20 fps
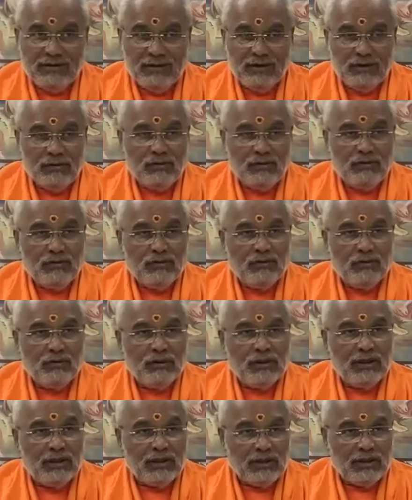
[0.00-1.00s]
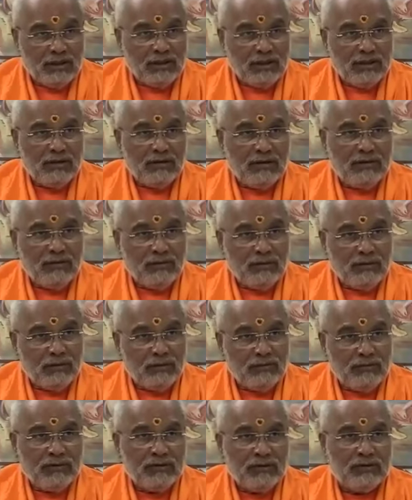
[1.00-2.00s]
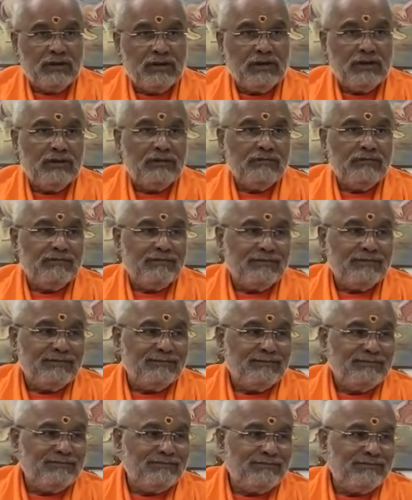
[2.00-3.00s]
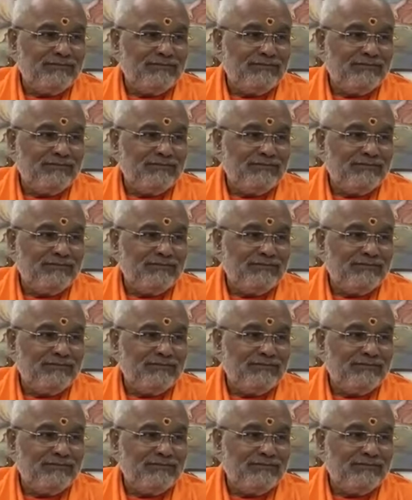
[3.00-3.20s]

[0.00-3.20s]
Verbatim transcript: you knew nothing on the first day.